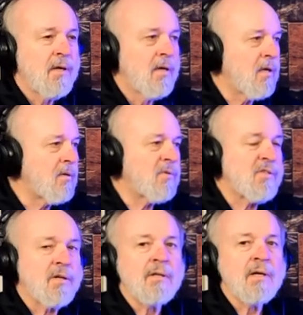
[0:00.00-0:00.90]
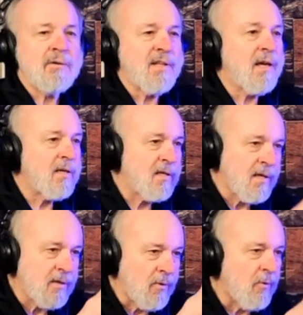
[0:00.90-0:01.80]
And it was hilarious. They had to
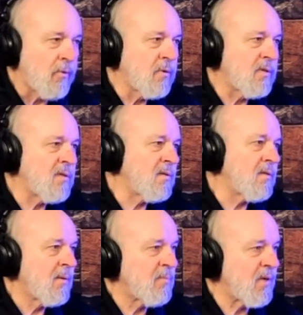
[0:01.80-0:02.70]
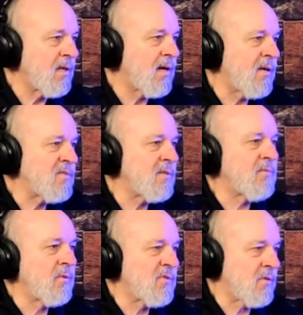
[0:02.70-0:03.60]
cut a hole in the bell housing
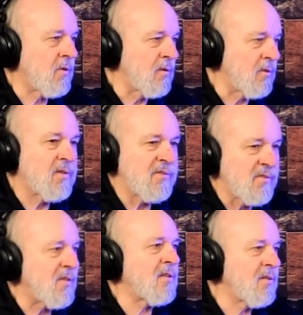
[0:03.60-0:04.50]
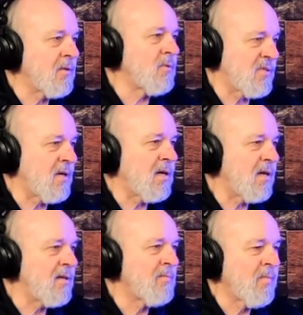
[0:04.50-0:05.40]
for the starter because it's on the other
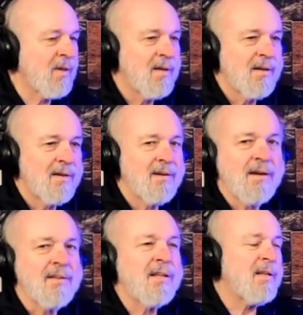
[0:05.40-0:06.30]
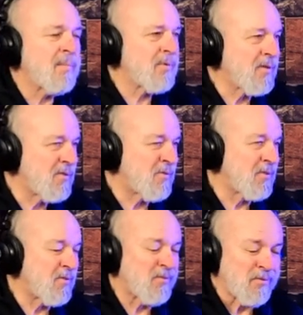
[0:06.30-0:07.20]
side. And then they put the
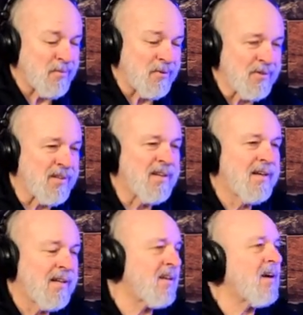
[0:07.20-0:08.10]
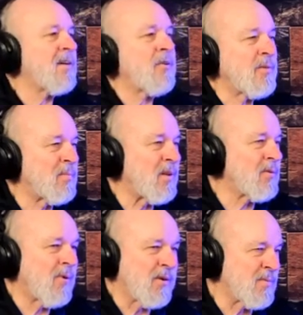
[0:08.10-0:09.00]
distributor in, and they got all the plug
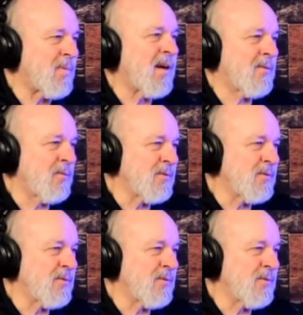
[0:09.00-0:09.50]
wires backwards.